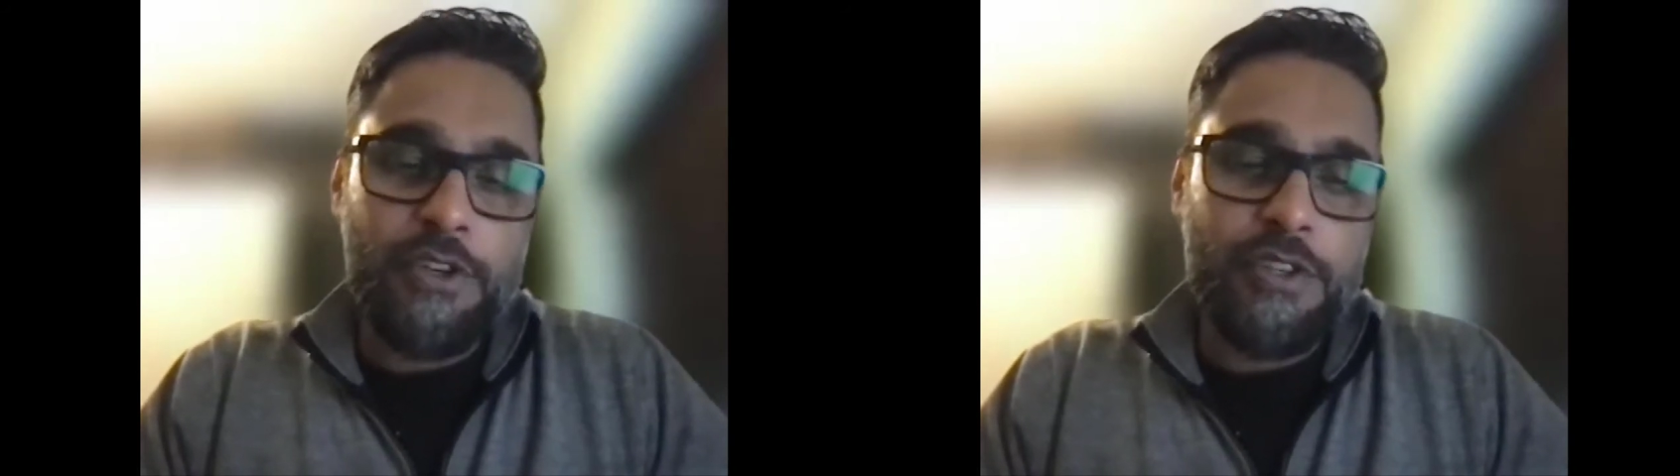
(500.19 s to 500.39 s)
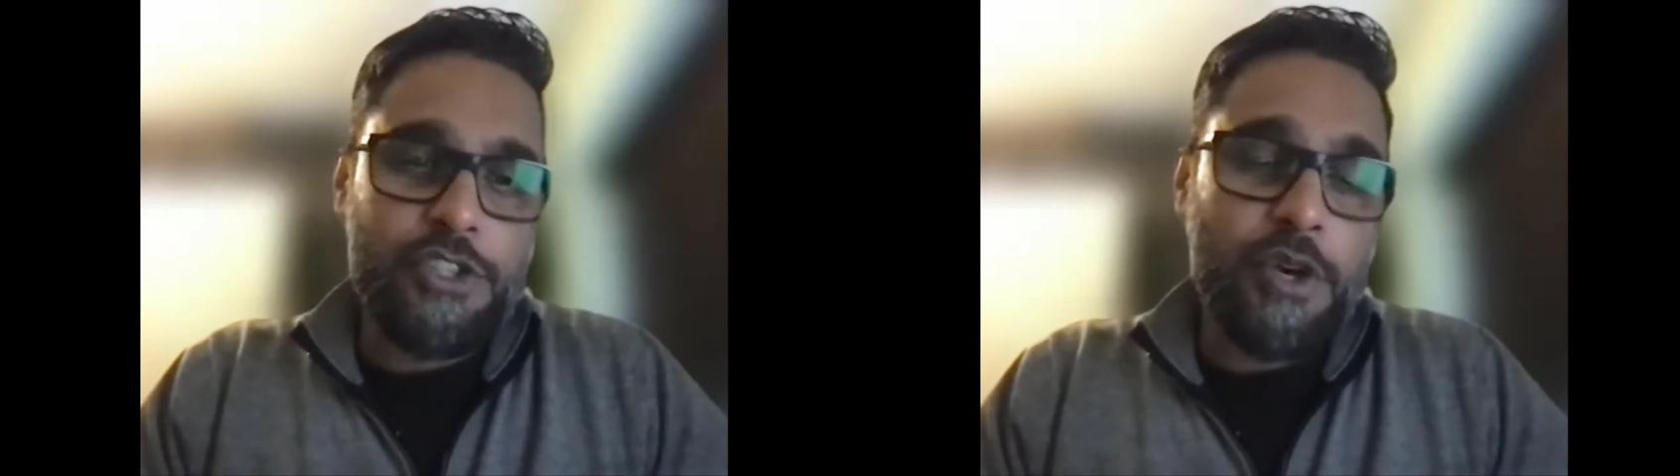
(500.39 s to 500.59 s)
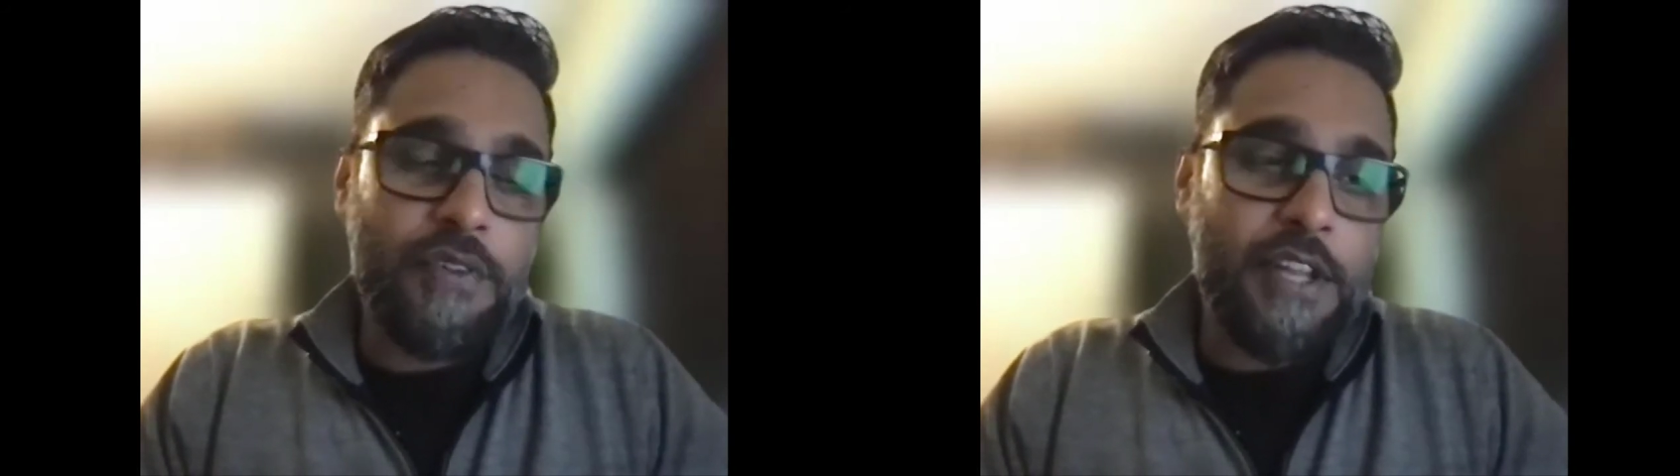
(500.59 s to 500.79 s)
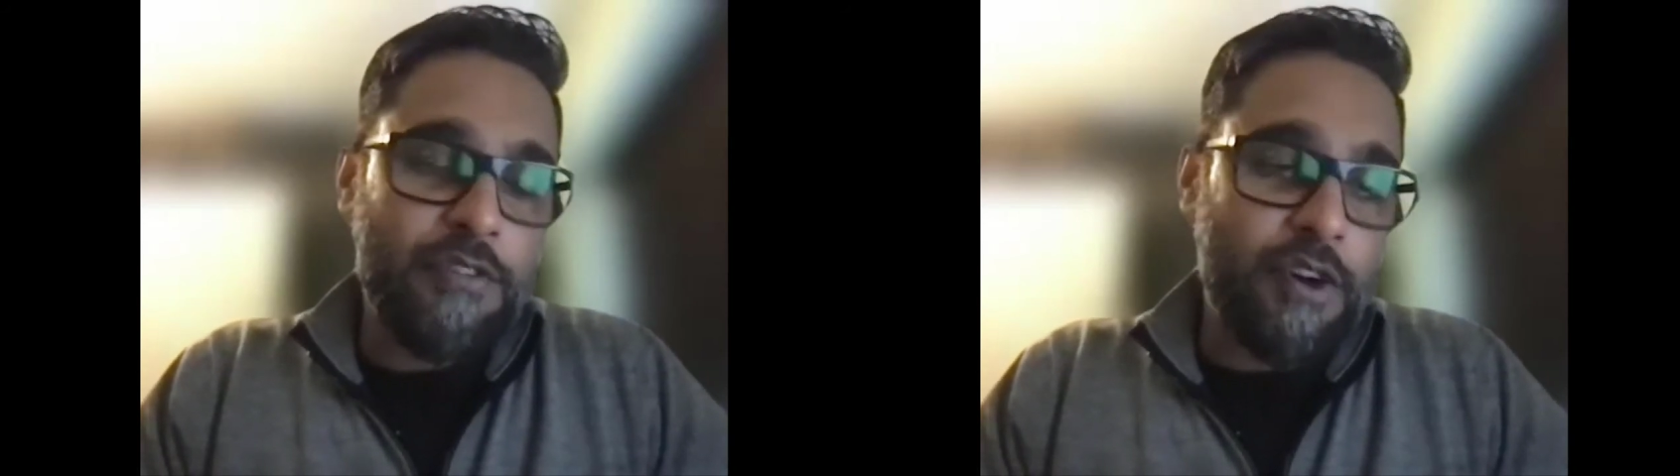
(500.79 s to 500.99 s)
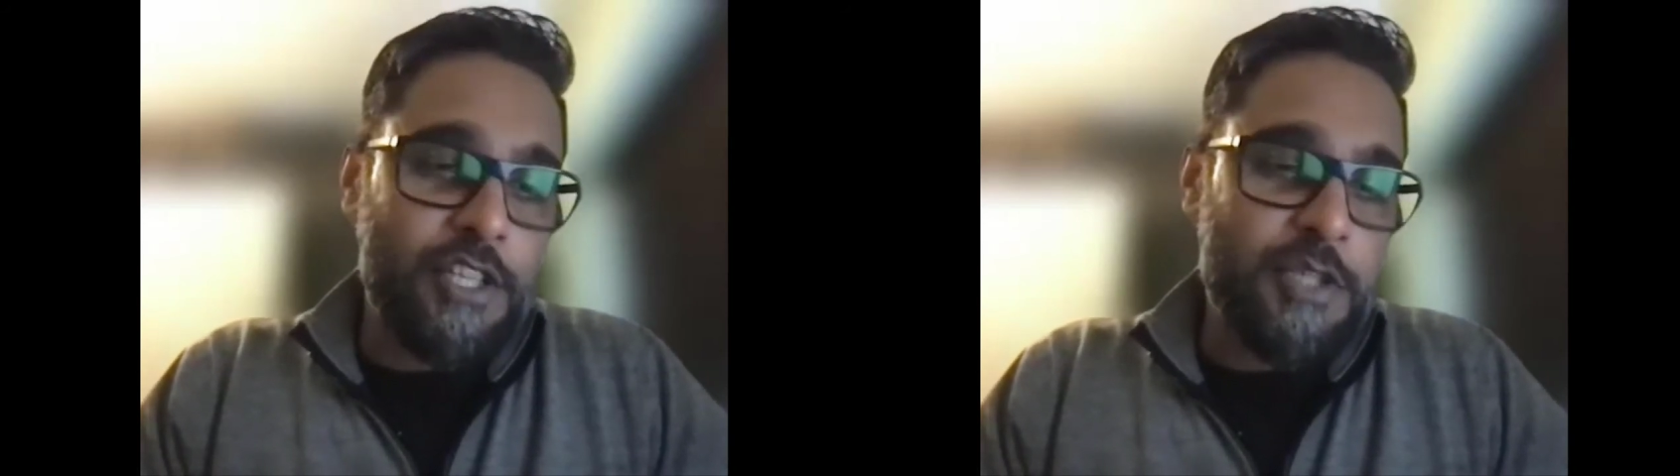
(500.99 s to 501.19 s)
can show that
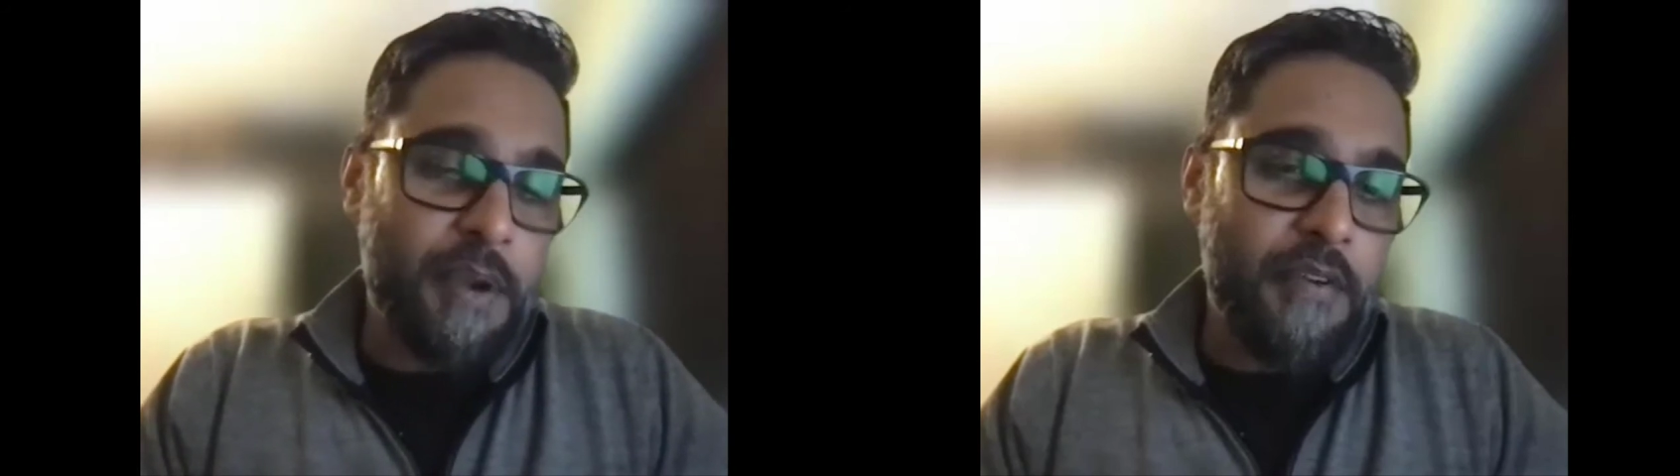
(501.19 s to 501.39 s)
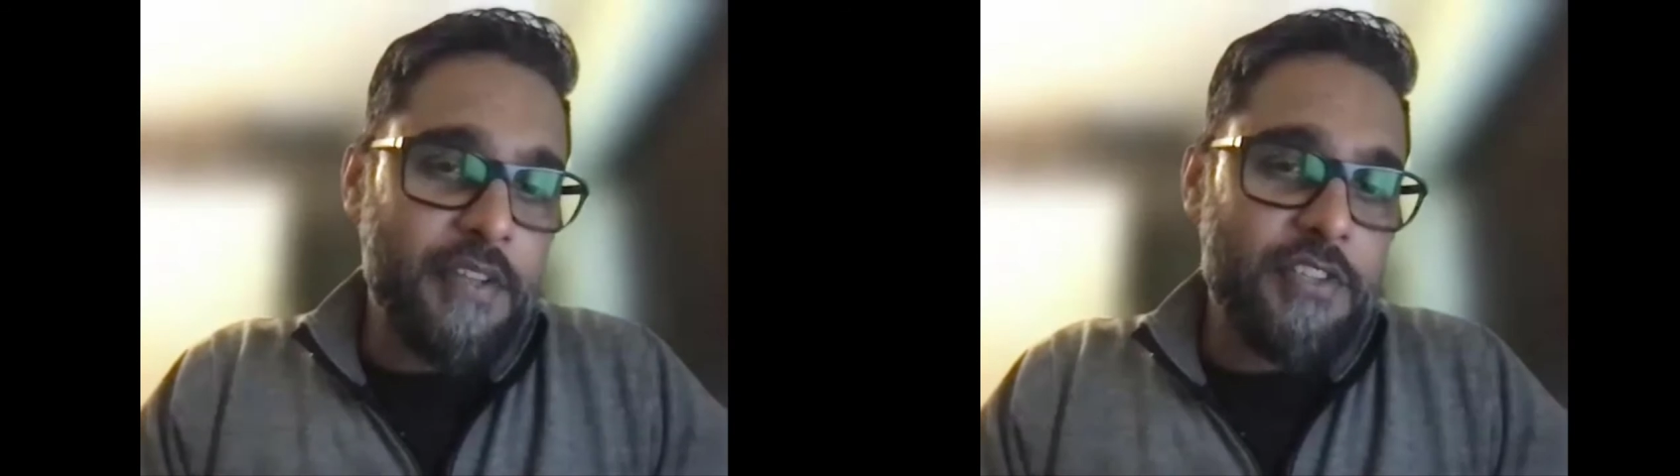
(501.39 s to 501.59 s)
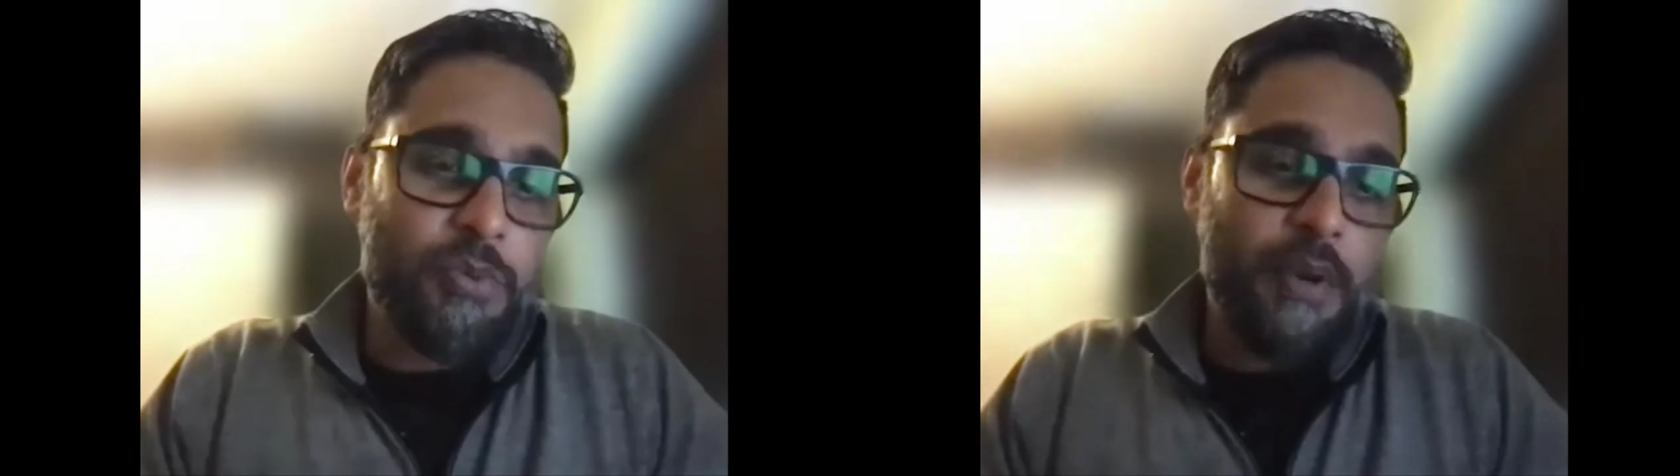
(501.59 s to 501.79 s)
you've got experience,